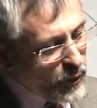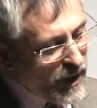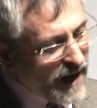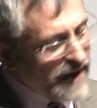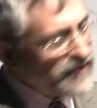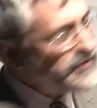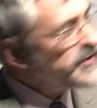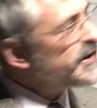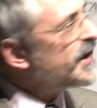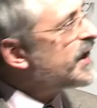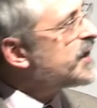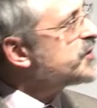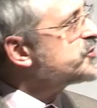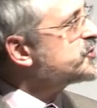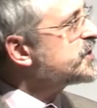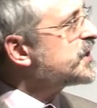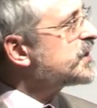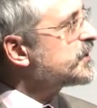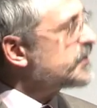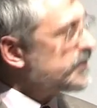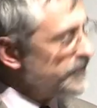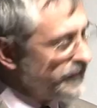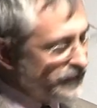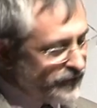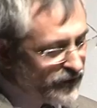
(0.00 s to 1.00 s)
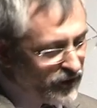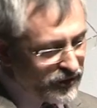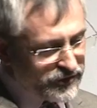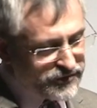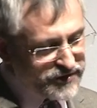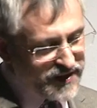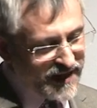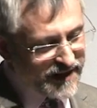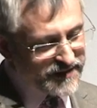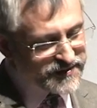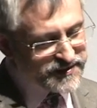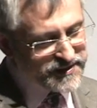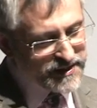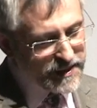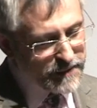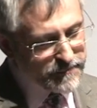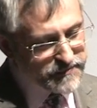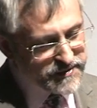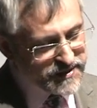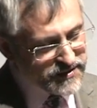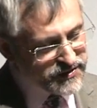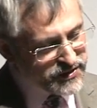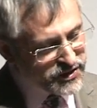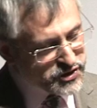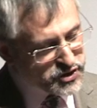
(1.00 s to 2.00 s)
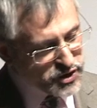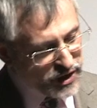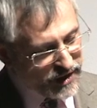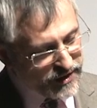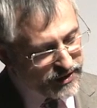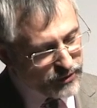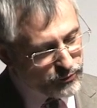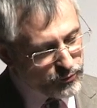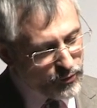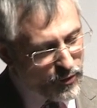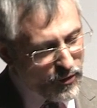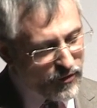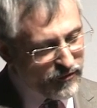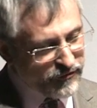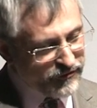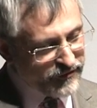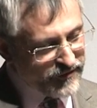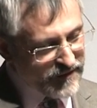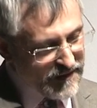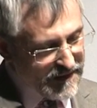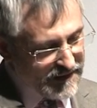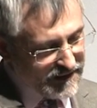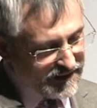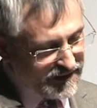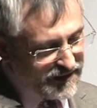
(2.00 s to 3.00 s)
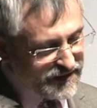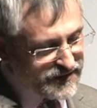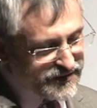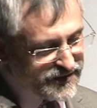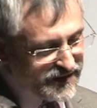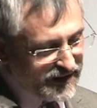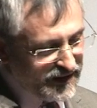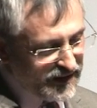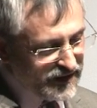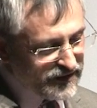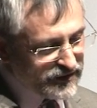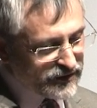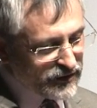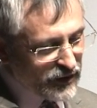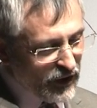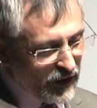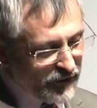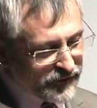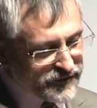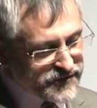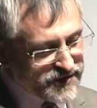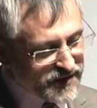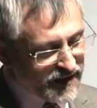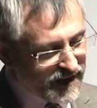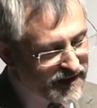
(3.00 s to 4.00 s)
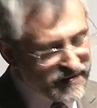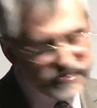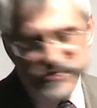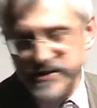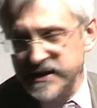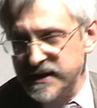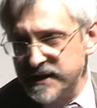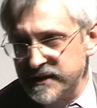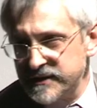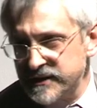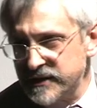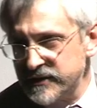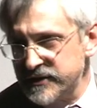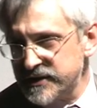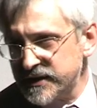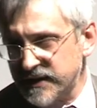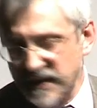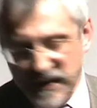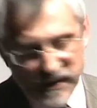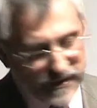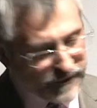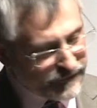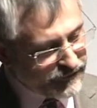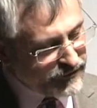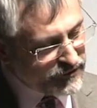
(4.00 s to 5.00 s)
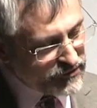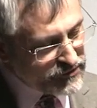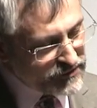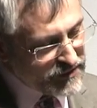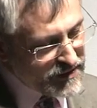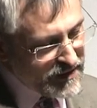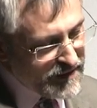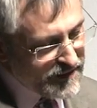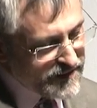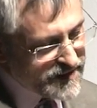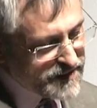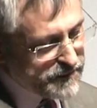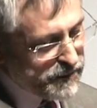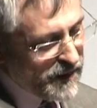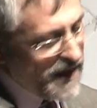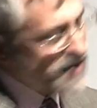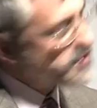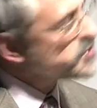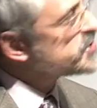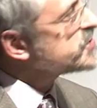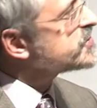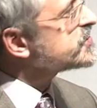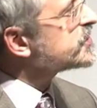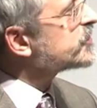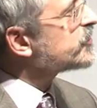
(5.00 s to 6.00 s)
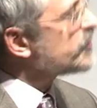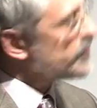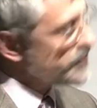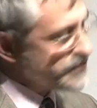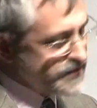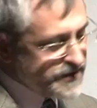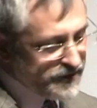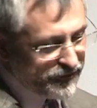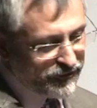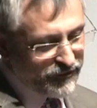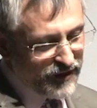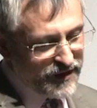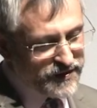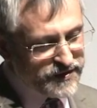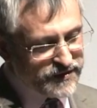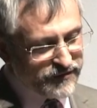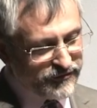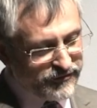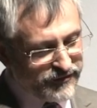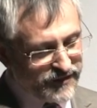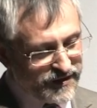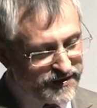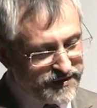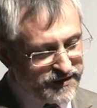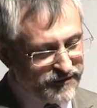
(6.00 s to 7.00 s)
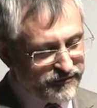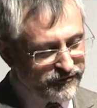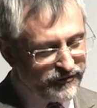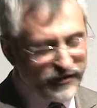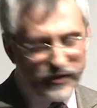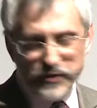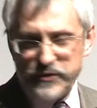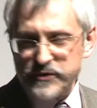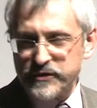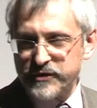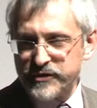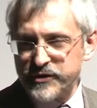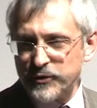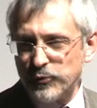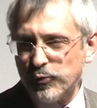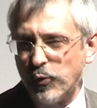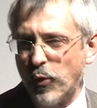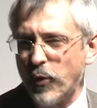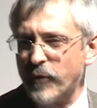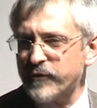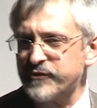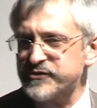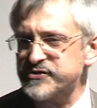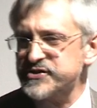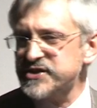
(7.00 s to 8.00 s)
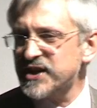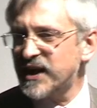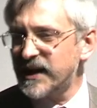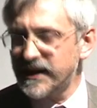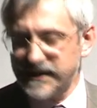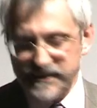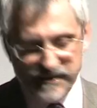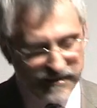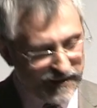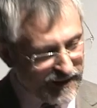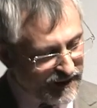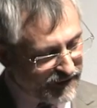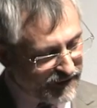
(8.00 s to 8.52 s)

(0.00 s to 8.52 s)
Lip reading: Where the idea of context comes into China Wharf is in Gough's idea that the colourful splashes across the front of it evoke the wharfside